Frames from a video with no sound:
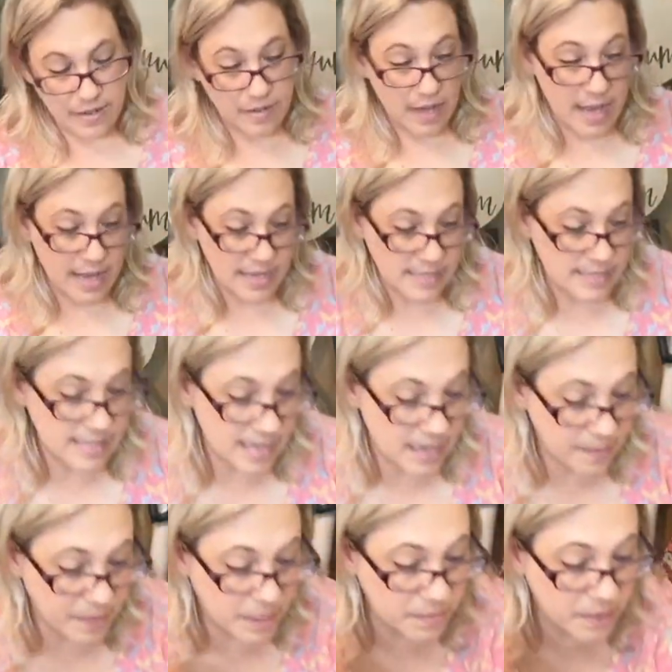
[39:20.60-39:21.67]
you guys, and
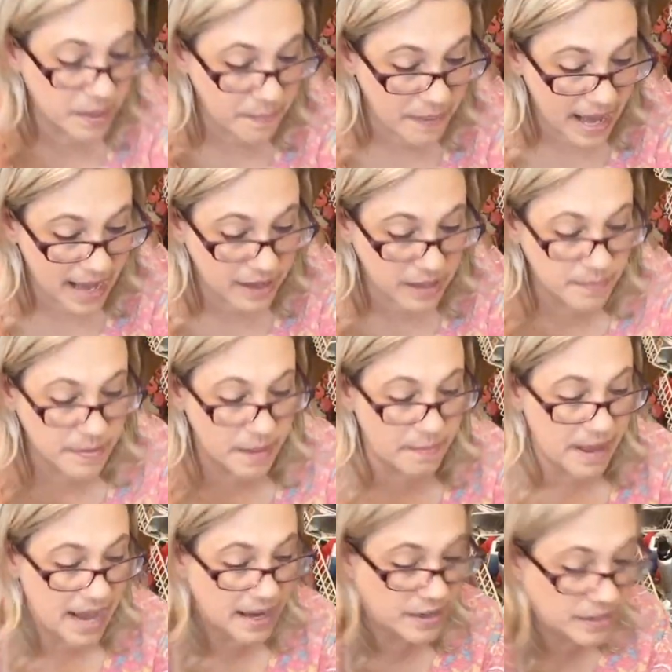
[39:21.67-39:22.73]
I'm gonna put it back on my
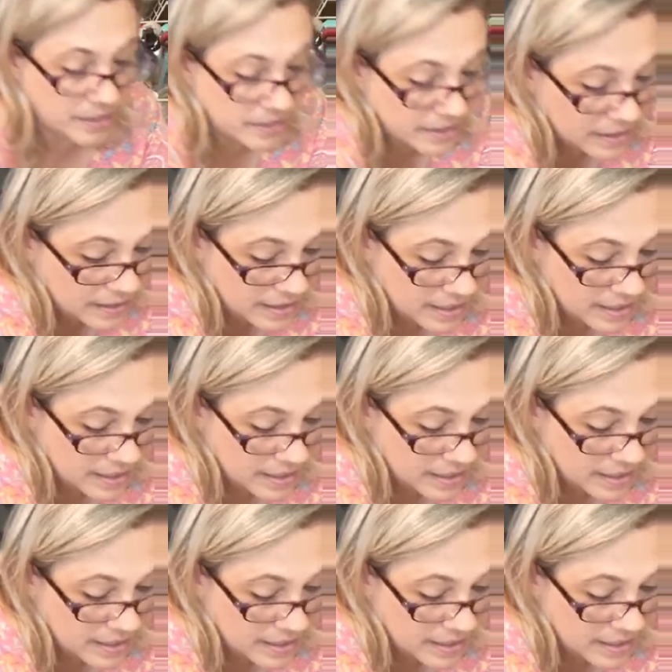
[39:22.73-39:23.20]
backer.